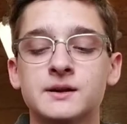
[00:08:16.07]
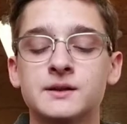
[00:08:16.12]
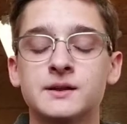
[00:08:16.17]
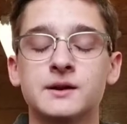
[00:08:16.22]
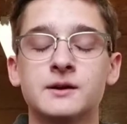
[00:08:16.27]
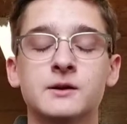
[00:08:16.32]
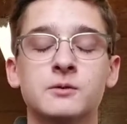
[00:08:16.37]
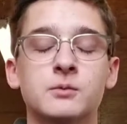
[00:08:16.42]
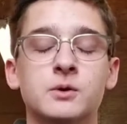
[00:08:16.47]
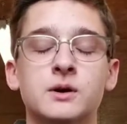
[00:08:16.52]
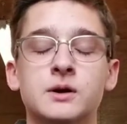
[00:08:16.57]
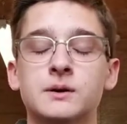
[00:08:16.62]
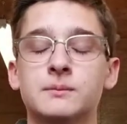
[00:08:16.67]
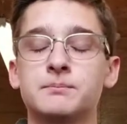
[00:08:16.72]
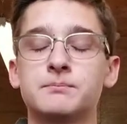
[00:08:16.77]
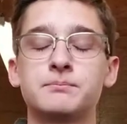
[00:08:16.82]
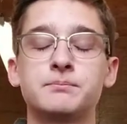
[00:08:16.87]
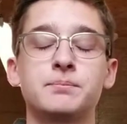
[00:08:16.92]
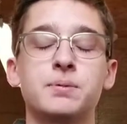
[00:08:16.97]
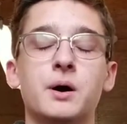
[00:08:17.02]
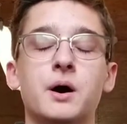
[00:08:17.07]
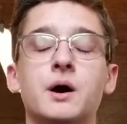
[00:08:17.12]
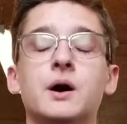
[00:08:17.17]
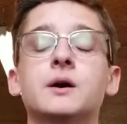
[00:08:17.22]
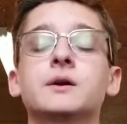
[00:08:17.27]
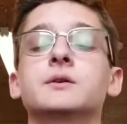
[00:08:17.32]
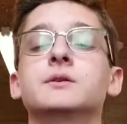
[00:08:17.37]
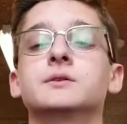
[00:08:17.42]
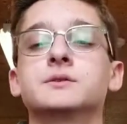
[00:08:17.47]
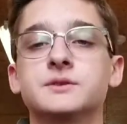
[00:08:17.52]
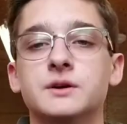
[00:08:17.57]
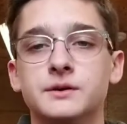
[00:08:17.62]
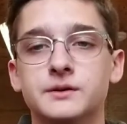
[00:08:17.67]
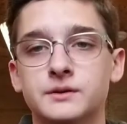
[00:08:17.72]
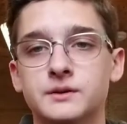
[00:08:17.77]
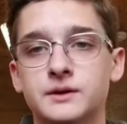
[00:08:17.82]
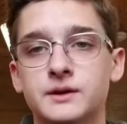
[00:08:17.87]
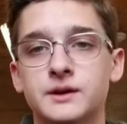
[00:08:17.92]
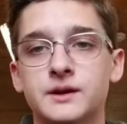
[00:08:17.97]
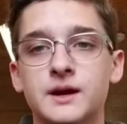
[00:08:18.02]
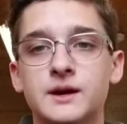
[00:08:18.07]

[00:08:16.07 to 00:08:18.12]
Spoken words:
and there were puddles under it.